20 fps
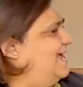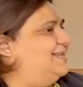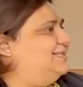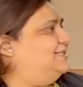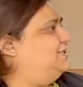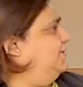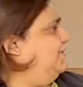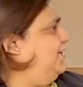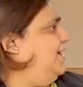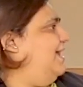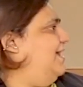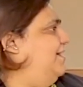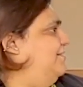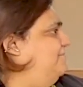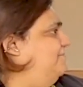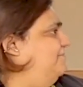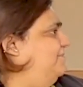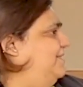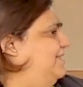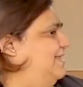And it's
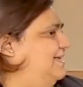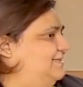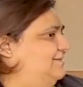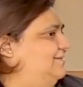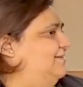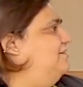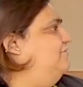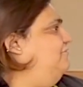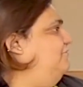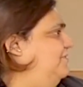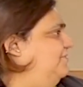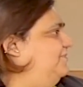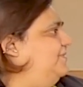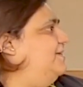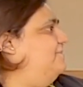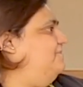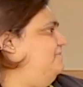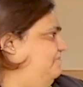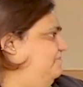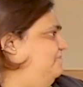okay. Let's learn from
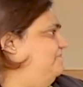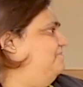them